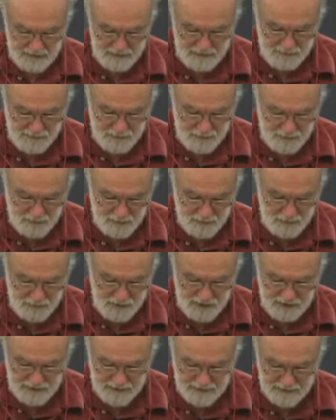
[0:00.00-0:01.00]
important
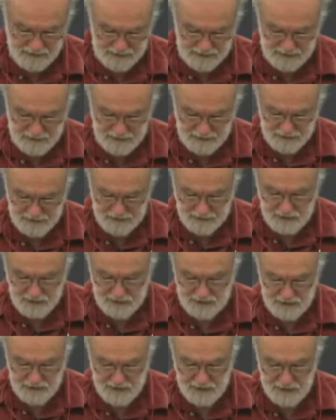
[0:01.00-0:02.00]
one, this notion of
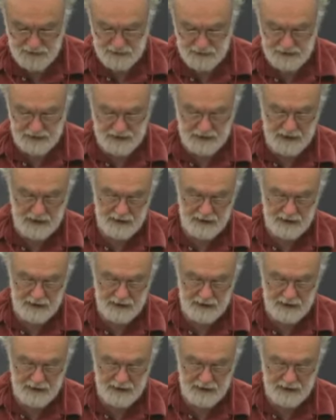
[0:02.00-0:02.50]
continuity